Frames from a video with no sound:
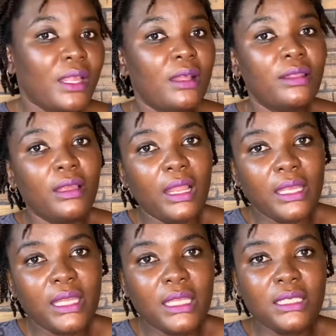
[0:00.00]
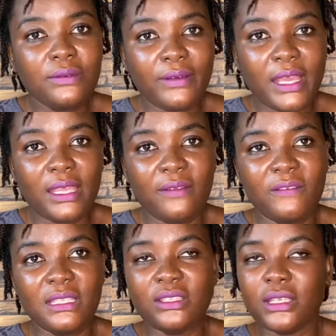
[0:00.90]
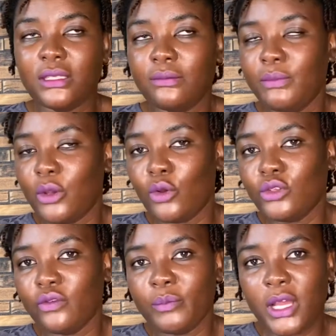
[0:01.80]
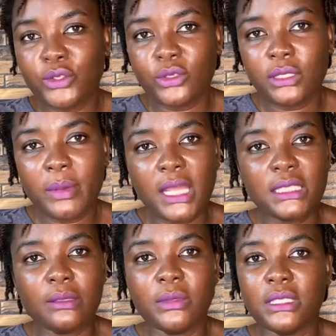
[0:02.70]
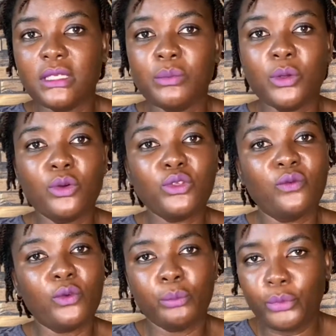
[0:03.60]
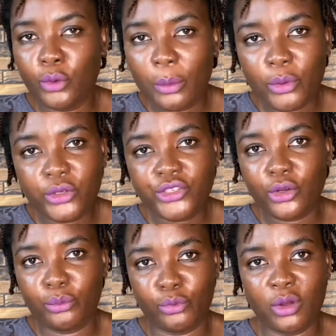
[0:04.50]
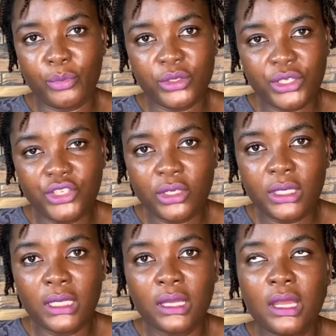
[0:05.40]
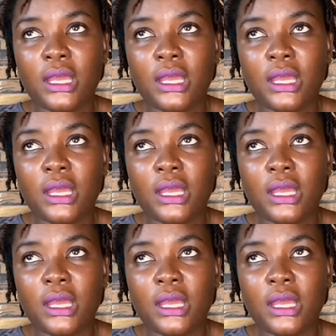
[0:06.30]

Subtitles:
They'll identify if it's just because of muscle spasm, is it because of a poor posture or poor positioning,